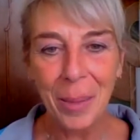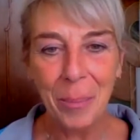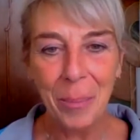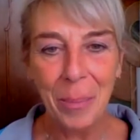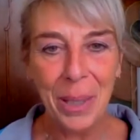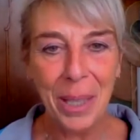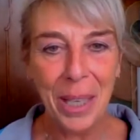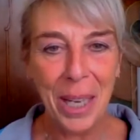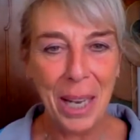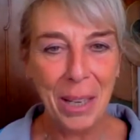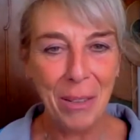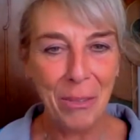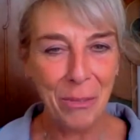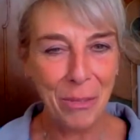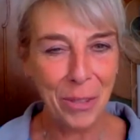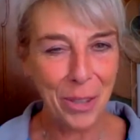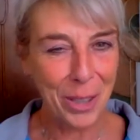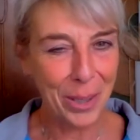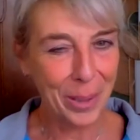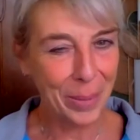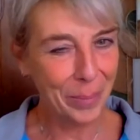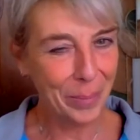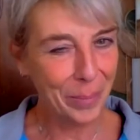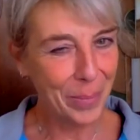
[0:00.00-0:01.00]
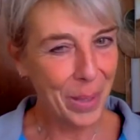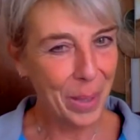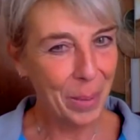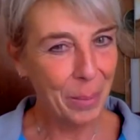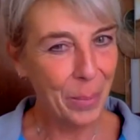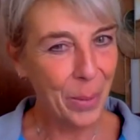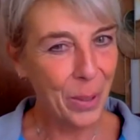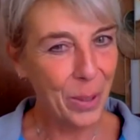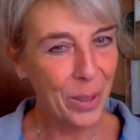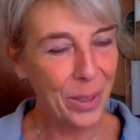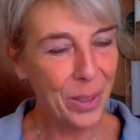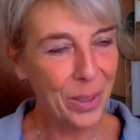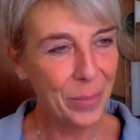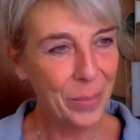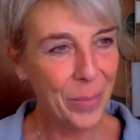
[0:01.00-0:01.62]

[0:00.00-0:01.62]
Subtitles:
behavior, but